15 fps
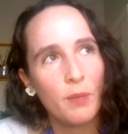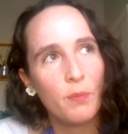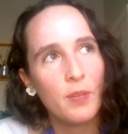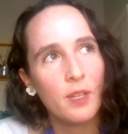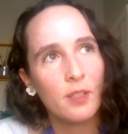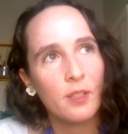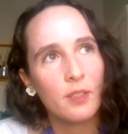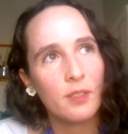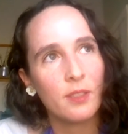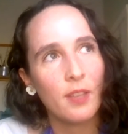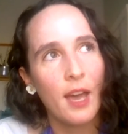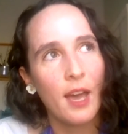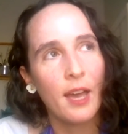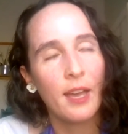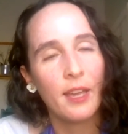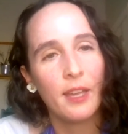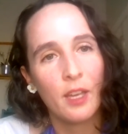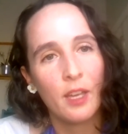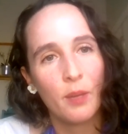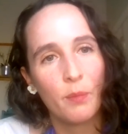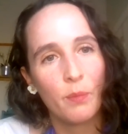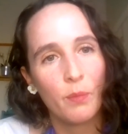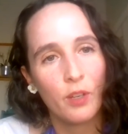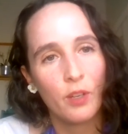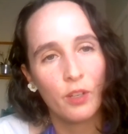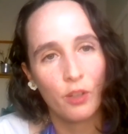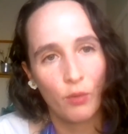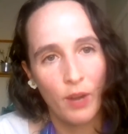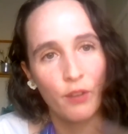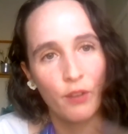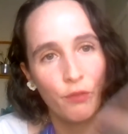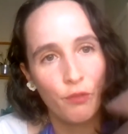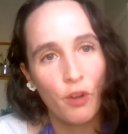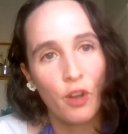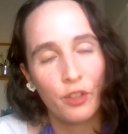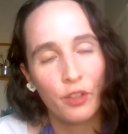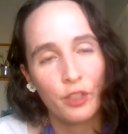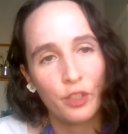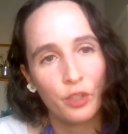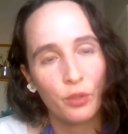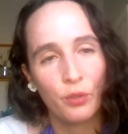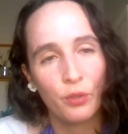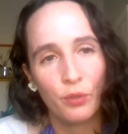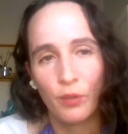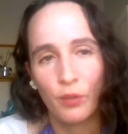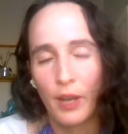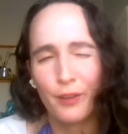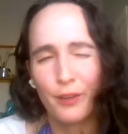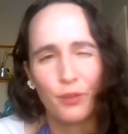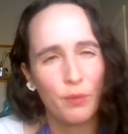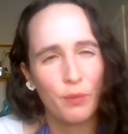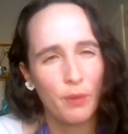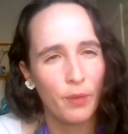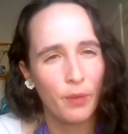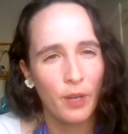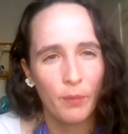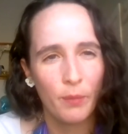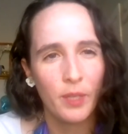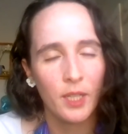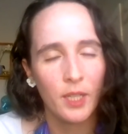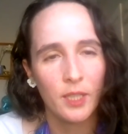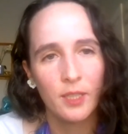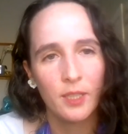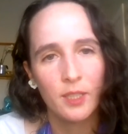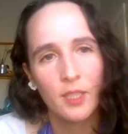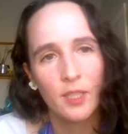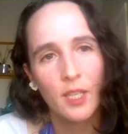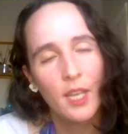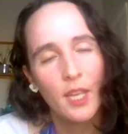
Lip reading: because I am a grandfather to, I don't remember how many kids.